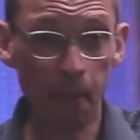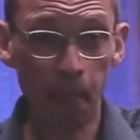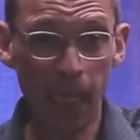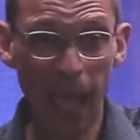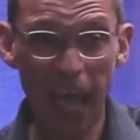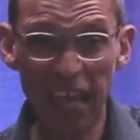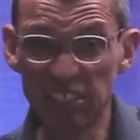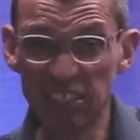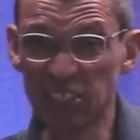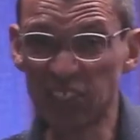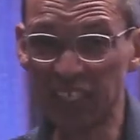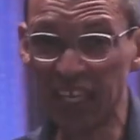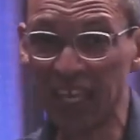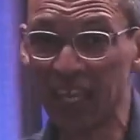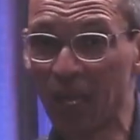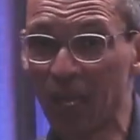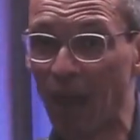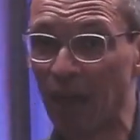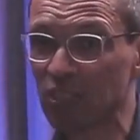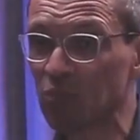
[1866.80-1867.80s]
I see
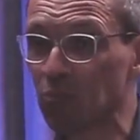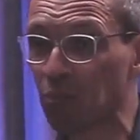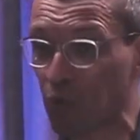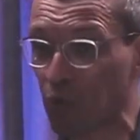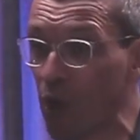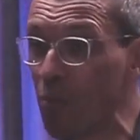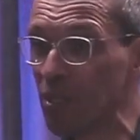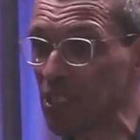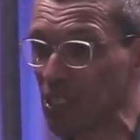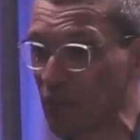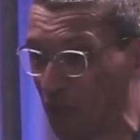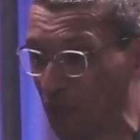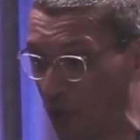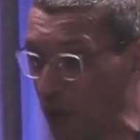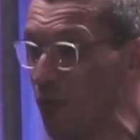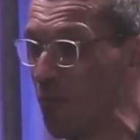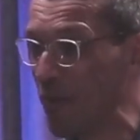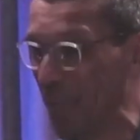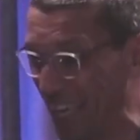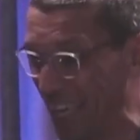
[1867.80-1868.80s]
God's promise for
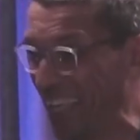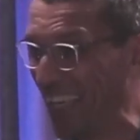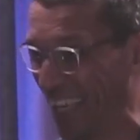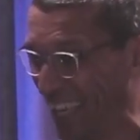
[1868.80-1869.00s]
me.